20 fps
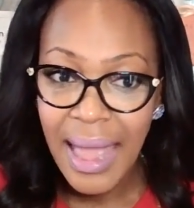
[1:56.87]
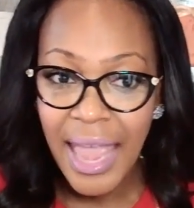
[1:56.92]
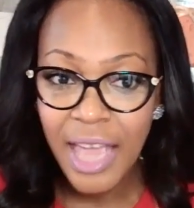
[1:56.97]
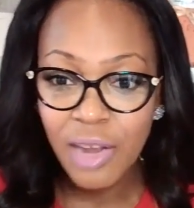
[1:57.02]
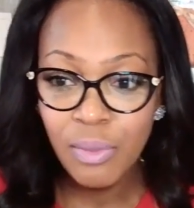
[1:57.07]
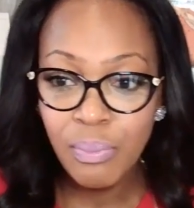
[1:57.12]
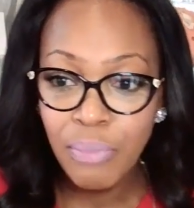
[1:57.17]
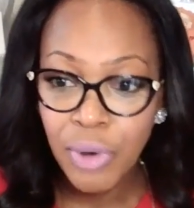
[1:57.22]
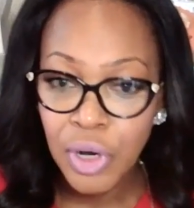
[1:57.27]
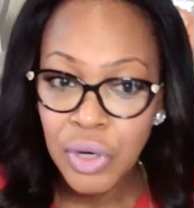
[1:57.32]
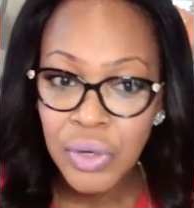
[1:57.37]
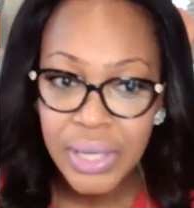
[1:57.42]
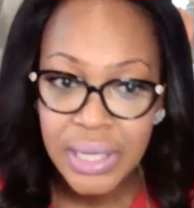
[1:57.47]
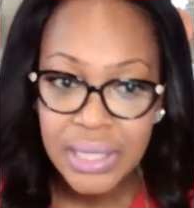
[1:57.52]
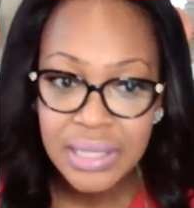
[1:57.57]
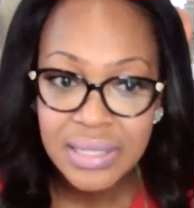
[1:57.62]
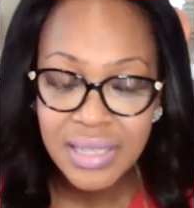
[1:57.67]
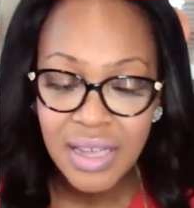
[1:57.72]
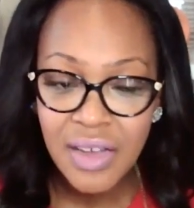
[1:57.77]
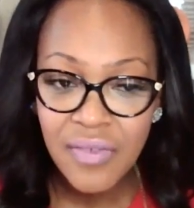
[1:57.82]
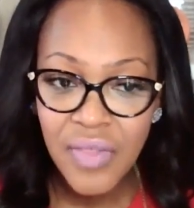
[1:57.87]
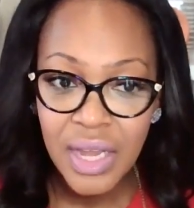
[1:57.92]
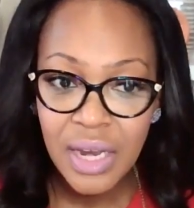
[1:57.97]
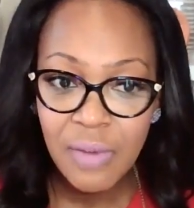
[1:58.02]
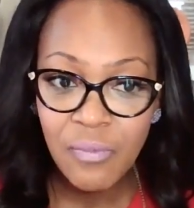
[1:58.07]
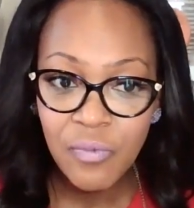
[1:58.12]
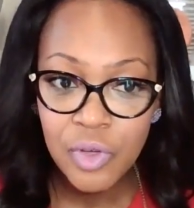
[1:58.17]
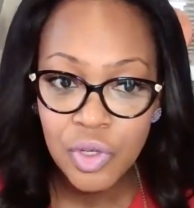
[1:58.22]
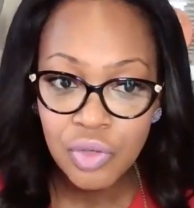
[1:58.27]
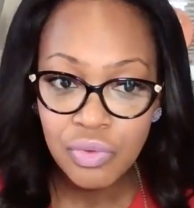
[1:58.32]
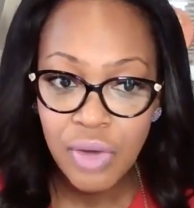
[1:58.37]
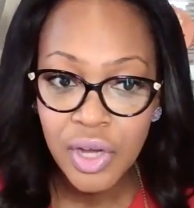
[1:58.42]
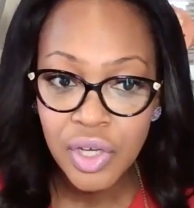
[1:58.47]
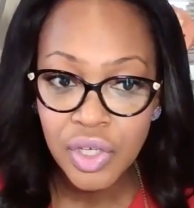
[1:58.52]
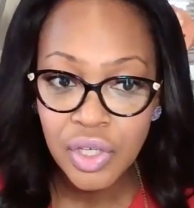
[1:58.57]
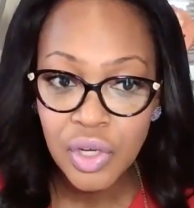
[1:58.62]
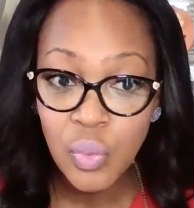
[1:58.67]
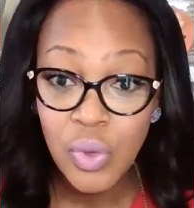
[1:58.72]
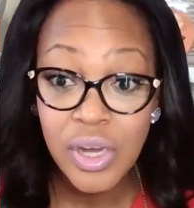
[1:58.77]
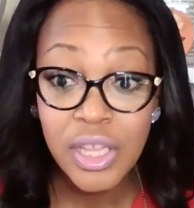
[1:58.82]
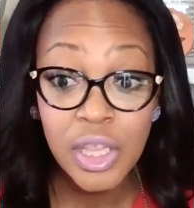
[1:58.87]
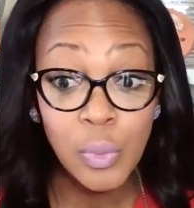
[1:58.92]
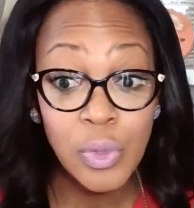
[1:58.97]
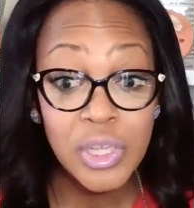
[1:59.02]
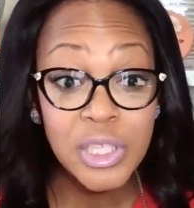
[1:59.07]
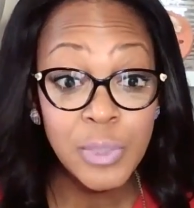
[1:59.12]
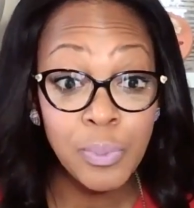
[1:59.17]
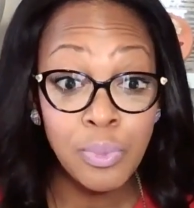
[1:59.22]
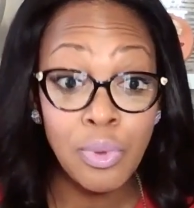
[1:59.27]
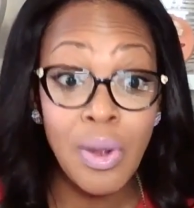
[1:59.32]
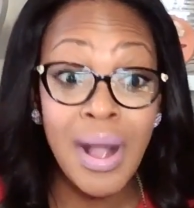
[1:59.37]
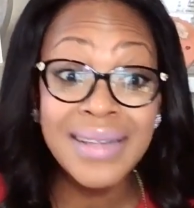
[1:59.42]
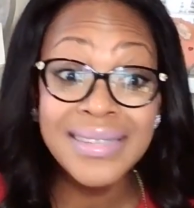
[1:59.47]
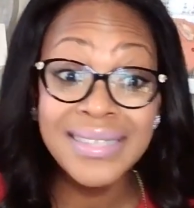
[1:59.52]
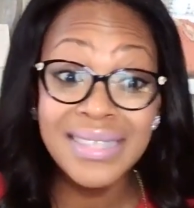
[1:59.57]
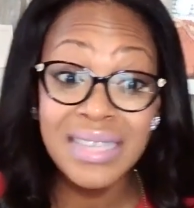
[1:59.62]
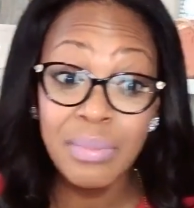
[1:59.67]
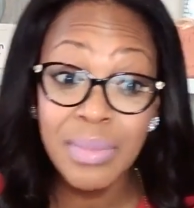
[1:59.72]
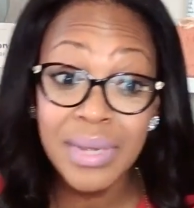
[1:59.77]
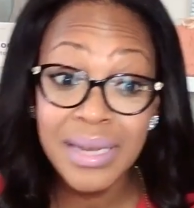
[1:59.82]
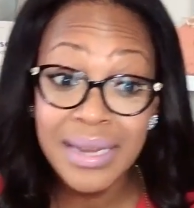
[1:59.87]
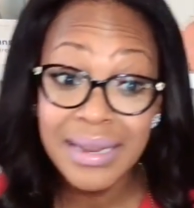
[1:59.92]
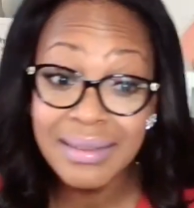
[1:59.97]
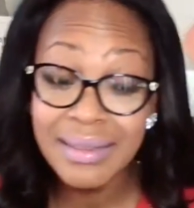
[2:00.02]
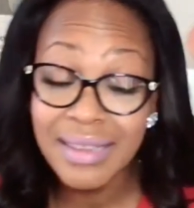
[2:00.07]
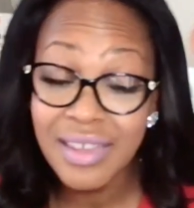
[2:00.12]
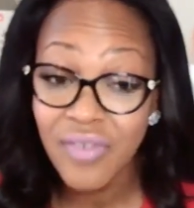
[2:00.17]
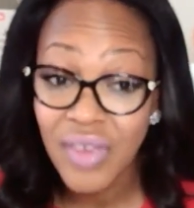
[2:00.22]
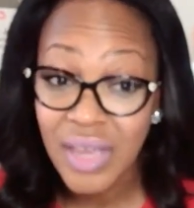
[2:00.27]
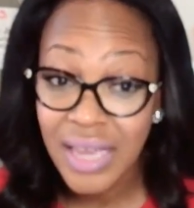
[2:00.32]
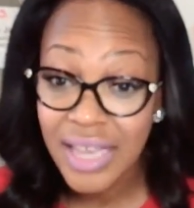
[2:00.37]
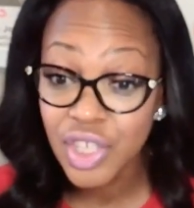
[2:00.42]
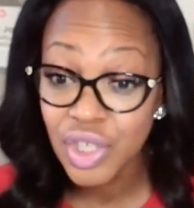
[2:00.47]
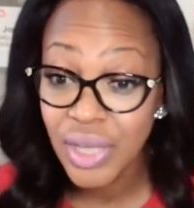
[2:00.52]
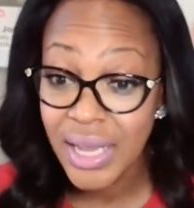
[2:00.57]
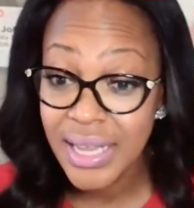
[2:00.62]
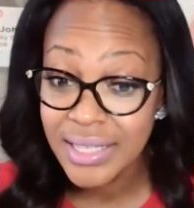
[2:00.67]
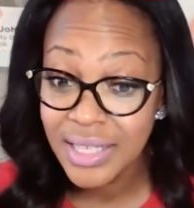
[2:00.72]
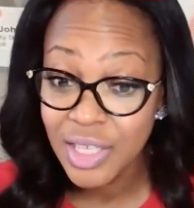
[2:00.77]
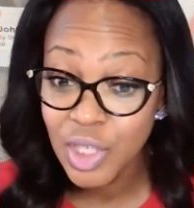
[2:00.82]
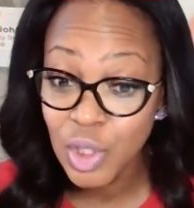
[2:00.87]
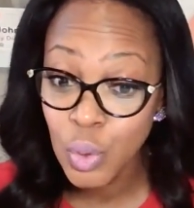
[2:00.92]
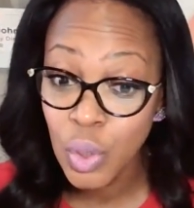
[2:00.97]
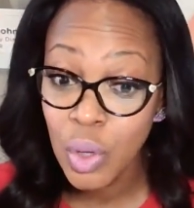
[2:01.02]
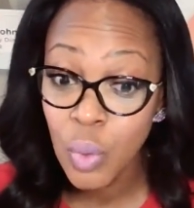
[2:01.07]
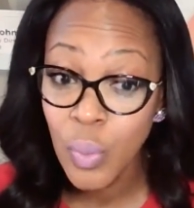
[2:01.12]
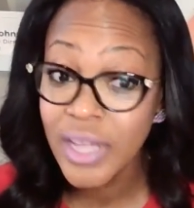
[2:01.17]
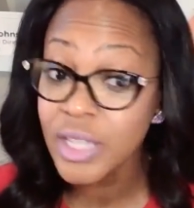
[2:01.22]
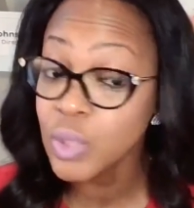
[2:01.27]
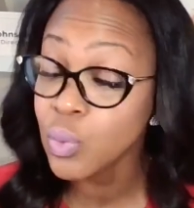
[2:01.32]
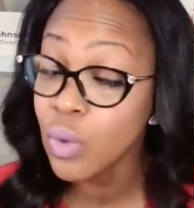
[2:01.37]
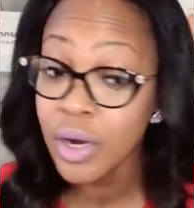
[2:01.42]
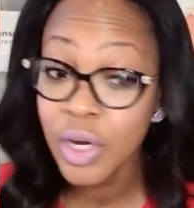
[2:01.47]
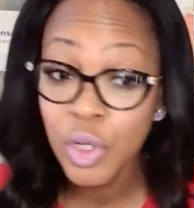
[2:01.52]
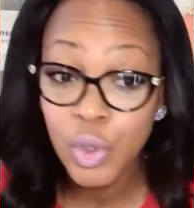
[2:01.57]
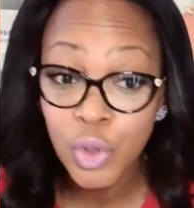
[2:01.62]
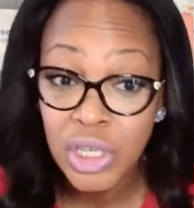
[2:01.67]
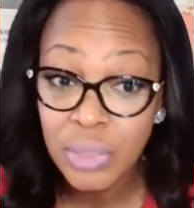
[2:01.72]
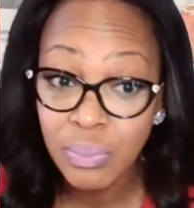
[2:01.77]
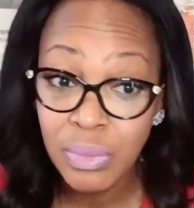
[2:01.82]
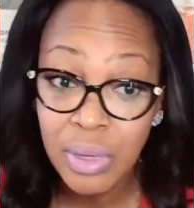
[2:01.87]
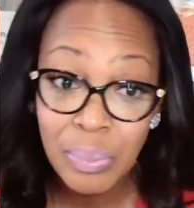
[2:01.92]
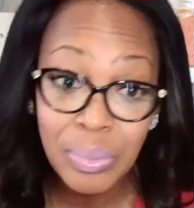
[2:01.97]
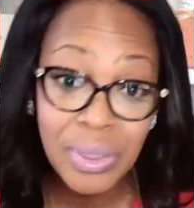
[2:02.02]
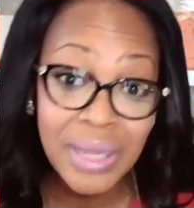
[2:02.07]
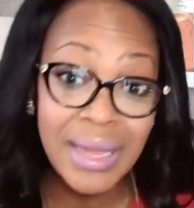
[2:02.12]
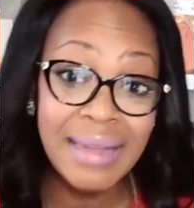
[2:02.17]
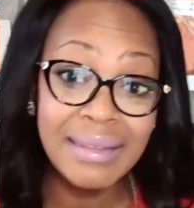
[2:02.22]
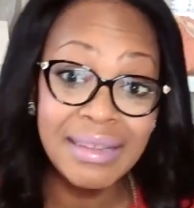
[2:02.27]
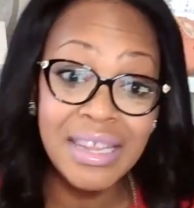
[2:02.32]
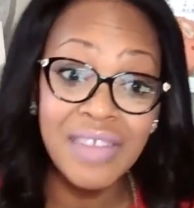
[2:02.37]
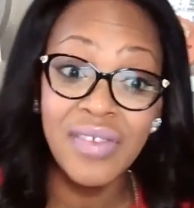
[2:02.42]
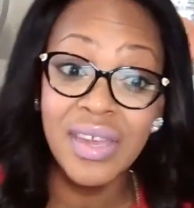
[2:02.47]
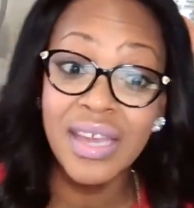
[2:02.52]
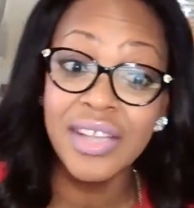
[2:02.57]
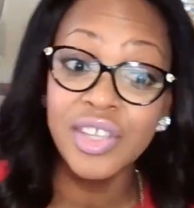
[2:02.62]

and burdens of that infrastructure, whether it's proximity, living adjacent to a wastewater treatment plant, living